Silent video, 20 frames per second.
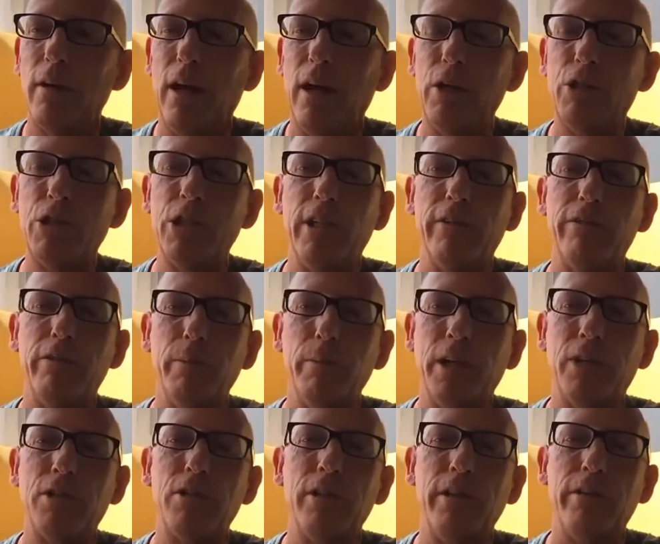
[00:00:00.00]
and see if it
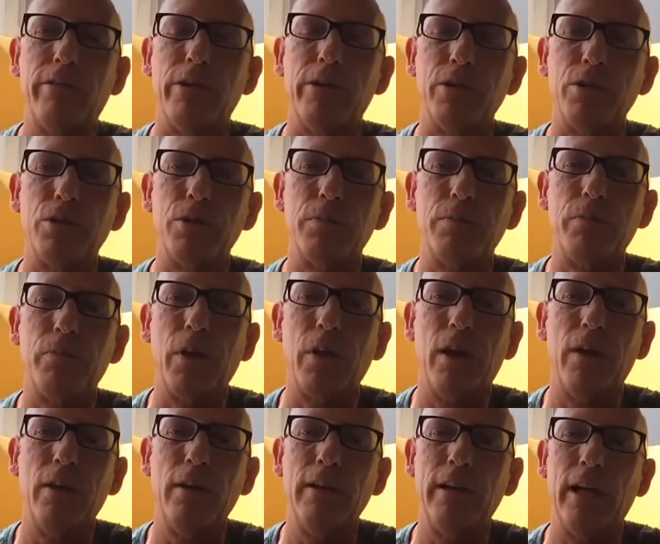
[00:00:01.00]
makes a difference.
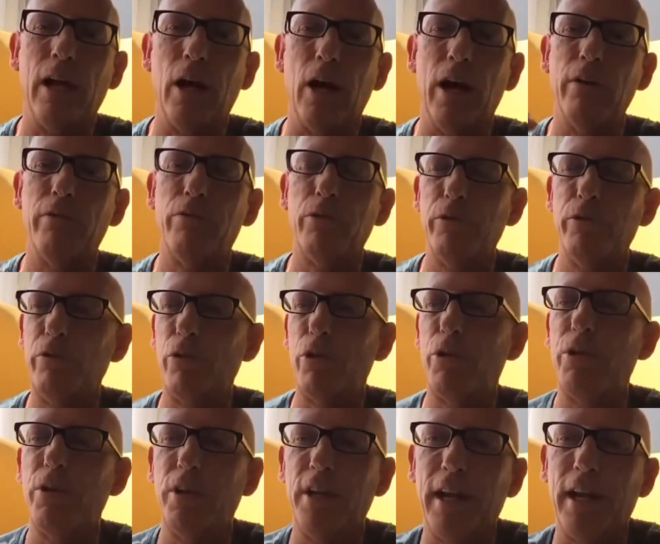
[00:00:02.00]
Now, I've
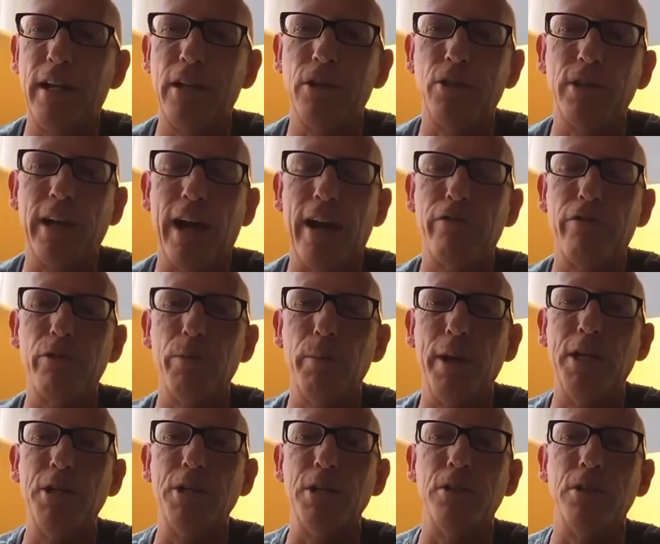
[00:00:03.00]
referred to that as
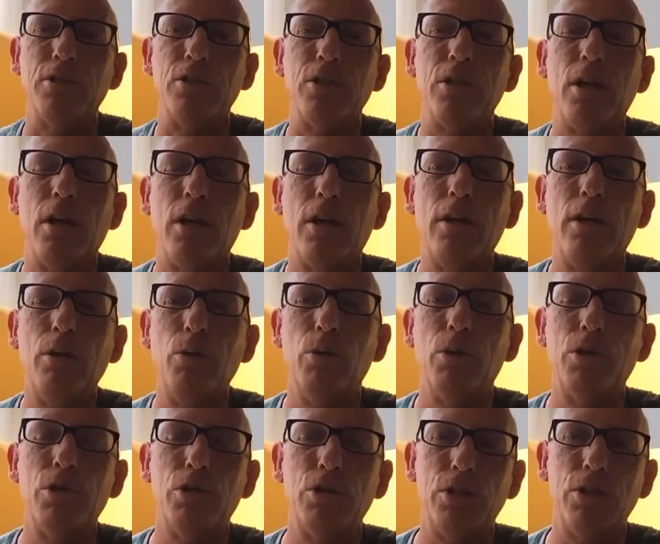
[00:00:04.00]
affirmations,
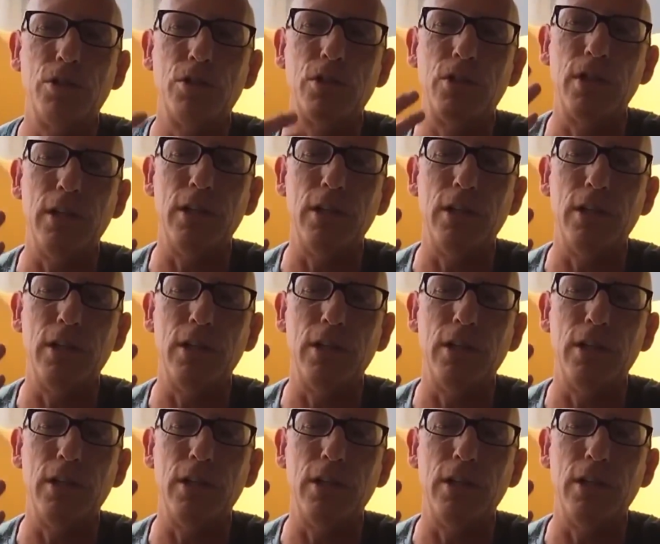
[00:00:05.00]
which is just